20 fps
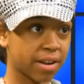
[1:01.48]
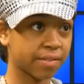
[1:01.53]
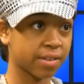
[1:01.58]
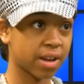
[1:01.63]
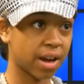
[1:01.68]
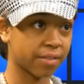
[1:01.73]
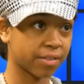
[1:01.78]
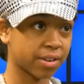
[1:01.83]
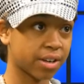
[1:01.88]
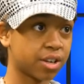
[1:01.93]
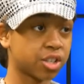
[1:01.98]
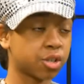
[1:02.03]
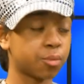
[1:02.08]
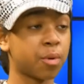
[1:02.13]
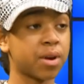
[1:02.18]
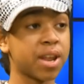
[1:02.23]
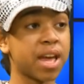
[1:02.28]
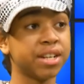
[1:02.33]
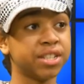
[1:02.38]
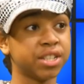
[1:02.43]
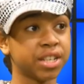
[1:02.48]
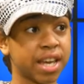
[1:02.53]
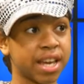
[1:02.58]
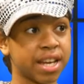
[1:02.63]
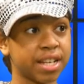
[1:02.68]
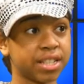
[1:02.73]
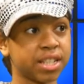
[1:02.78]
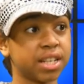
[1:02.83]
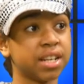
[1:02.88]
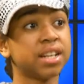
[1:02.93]
governor supporting
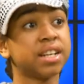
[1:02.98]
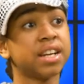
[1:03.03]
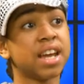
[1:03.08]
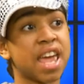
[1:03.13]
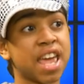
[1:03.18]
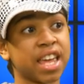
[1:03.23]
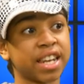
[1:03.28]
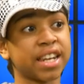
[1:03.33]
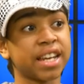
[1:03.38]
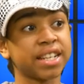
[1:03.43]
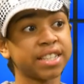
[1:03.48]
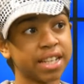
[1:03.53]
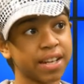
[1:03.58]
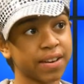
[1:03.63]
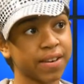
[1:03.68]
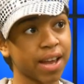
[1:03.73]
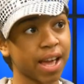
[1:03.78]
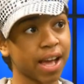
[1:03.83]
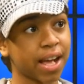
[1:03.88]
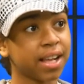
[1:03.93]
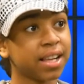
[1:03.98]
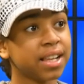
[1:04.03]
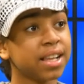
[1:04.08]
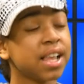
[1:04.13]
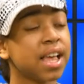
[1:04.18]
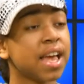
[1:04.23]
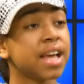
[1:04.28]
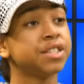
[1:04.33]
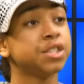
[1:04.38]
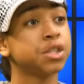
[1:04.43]
education in Nigeria.
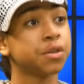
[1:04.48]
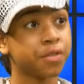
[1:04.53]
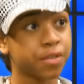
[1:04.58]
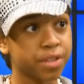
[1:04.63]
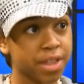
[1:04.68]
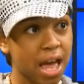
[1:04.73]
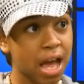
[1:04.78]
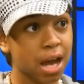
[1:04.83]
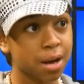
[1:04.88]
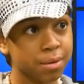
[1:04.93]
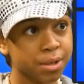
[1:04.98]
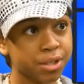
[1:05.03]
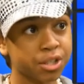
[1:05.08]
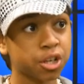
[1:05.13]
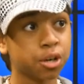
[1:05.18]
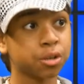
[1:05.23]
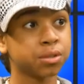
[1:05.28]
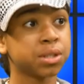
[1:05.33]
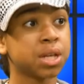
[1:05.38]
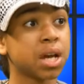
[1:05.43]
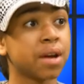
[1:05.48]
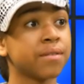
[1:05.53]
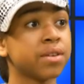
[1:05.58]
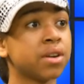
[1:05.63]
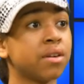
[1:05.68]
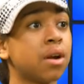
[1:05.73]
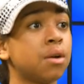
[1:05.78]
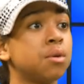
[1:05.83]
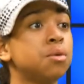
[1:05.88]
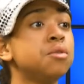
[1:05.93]
And so for that, we chose
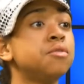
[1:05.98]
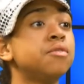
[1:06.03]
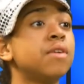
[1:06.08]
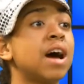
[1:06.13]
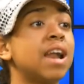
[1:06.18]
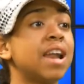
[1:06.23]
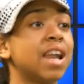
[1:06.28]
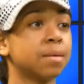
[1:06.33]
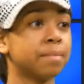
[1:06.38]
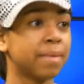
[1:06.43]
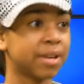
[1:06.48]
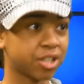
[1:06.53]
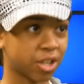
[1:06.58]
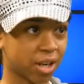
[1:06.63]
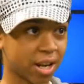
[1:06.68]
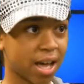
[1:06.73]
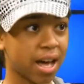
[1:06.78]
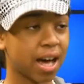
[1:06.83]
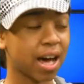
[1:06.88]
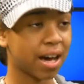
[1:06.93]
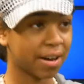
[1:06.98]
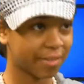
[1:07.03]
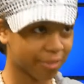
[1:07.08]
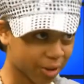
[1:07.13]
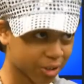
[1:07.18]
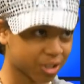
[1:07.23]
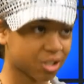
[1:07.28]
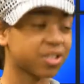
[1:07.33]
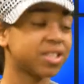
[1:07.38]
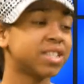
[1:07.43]
Governor Rauf Aregbesola of
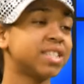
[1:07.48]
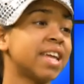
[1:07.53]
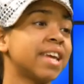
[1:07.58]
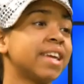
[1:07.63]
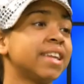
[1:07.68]
Osun State.